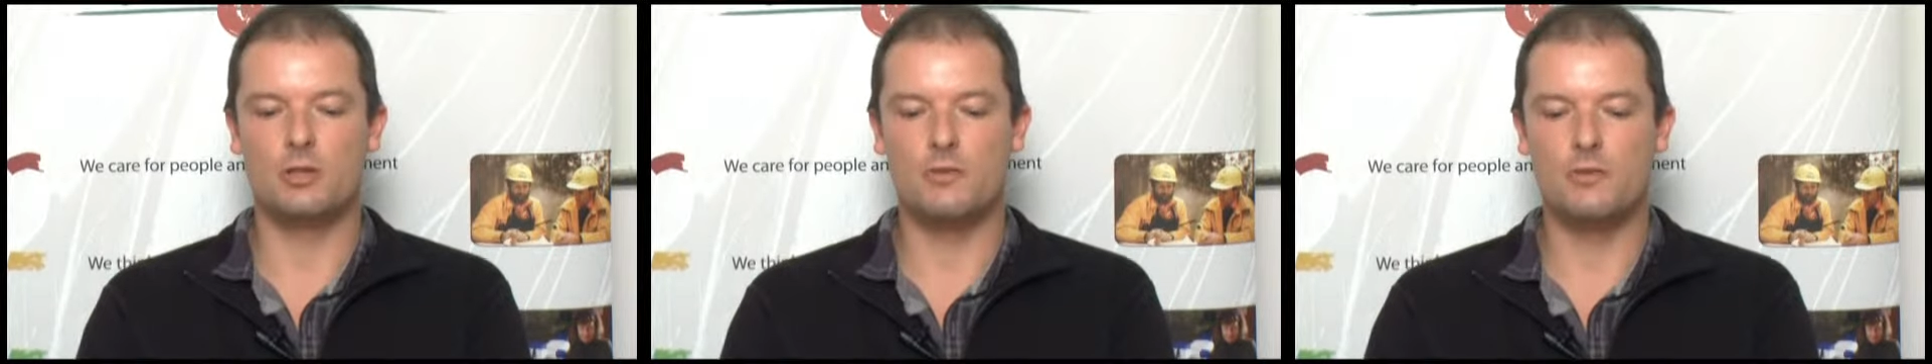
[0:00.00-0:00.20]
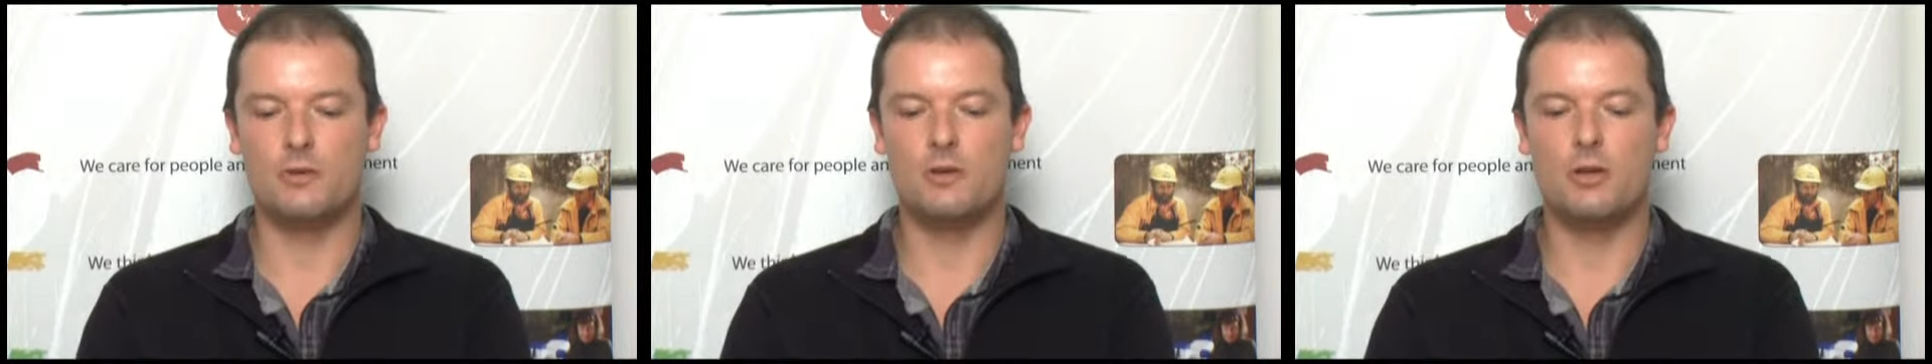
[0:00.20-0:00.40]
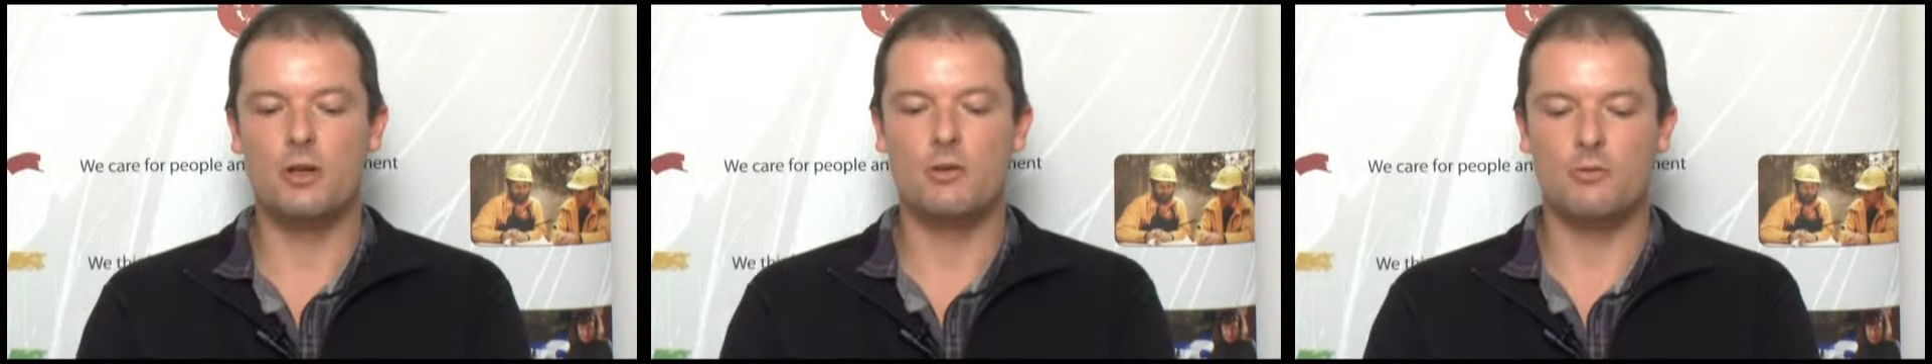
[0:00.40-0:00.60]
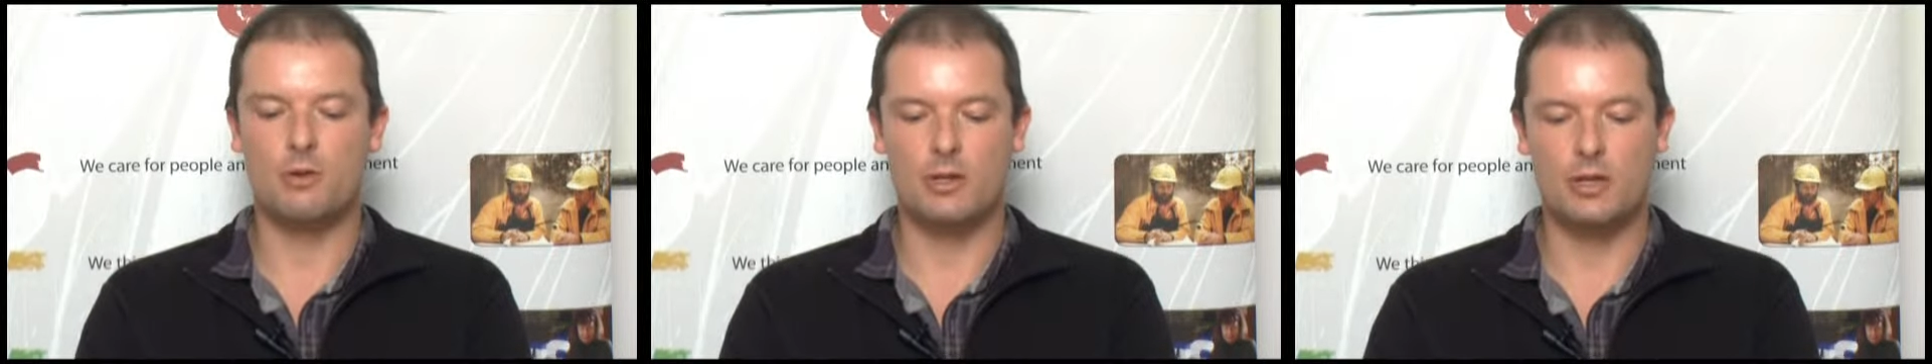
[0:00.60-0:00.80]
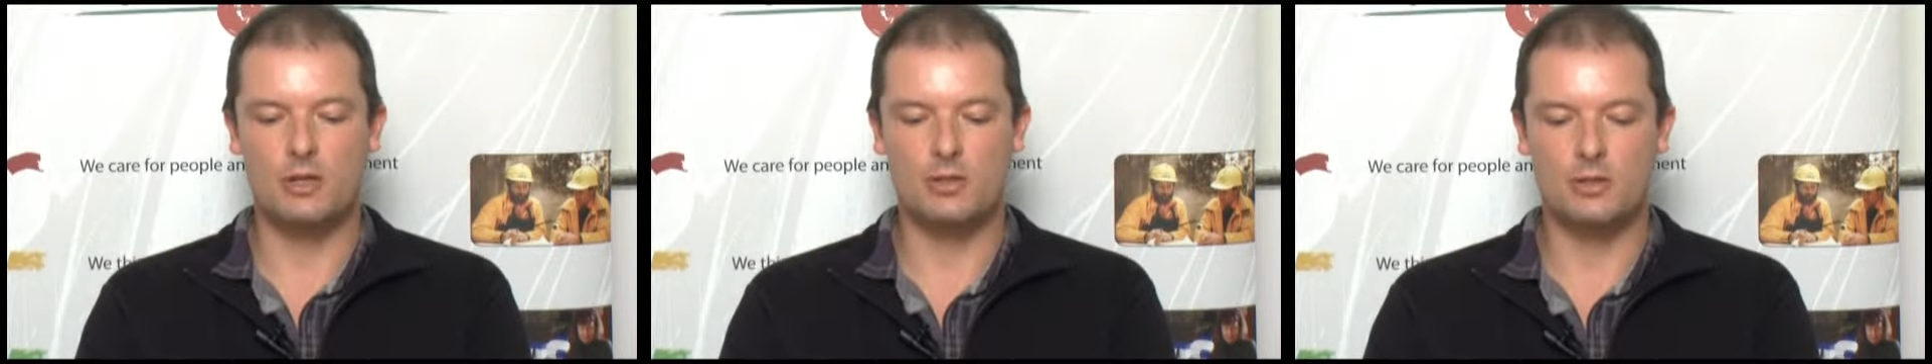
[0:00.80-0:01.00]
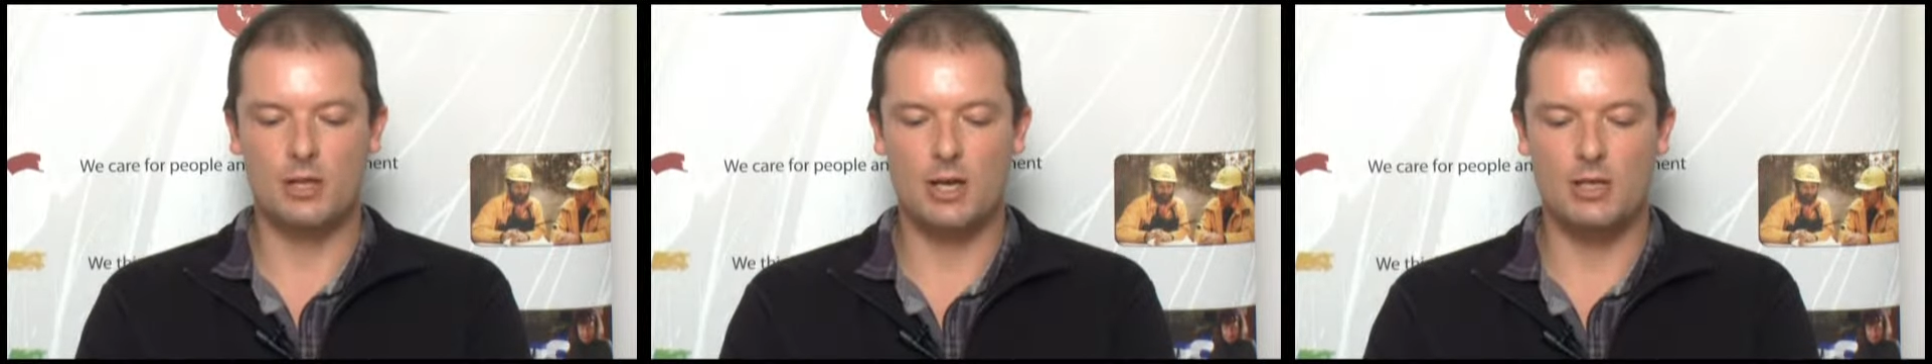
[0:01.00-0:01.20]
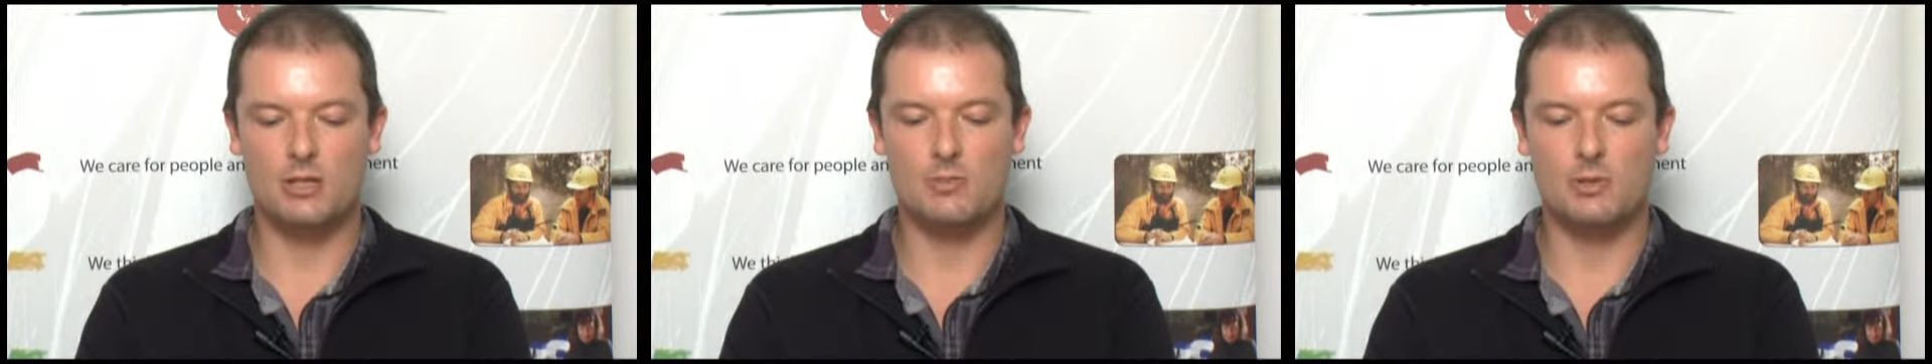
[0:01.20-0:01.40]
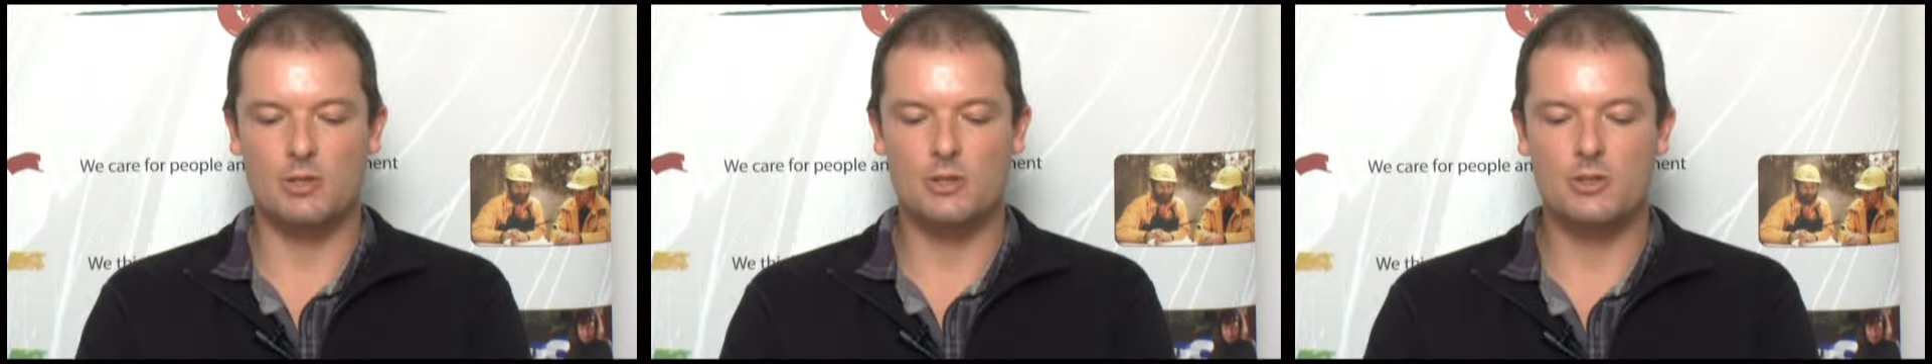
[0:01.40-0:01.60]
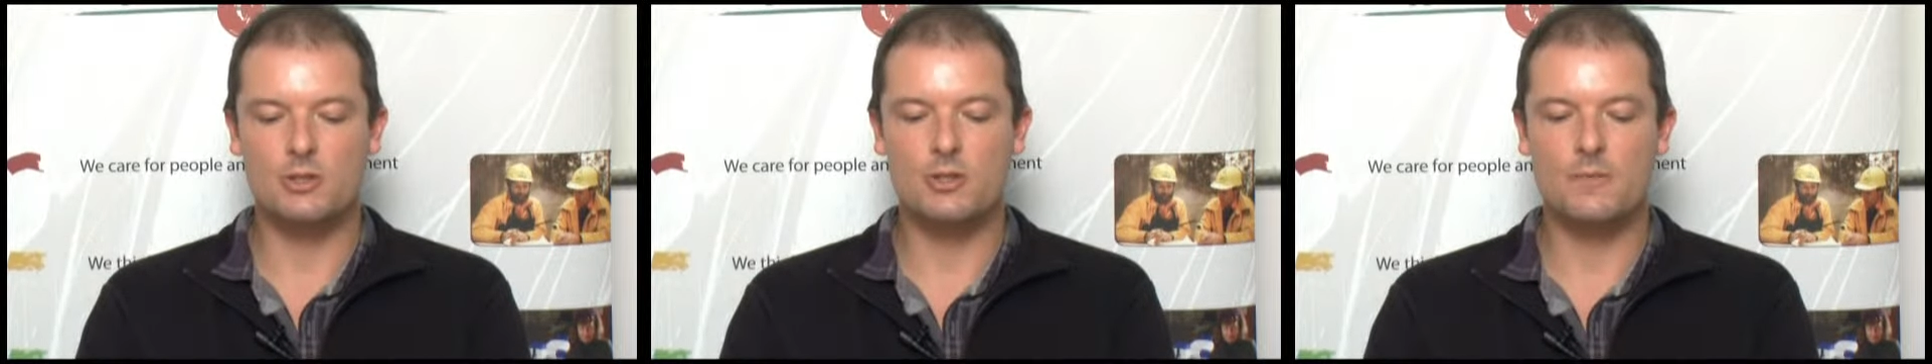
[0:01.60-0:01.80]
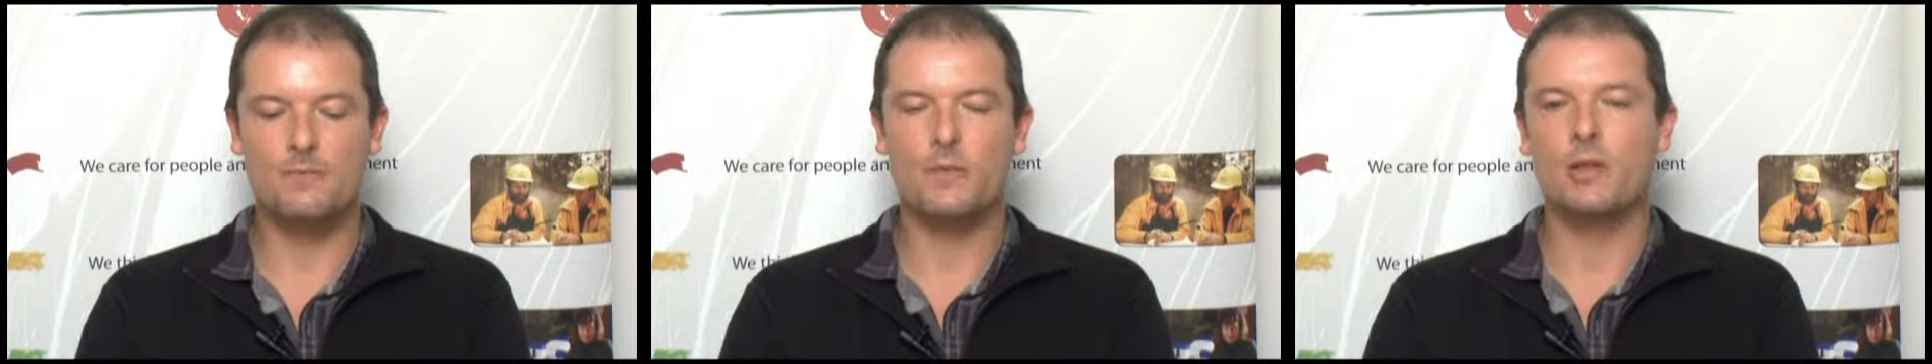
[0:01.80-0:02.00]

different greenhouse gas emissions.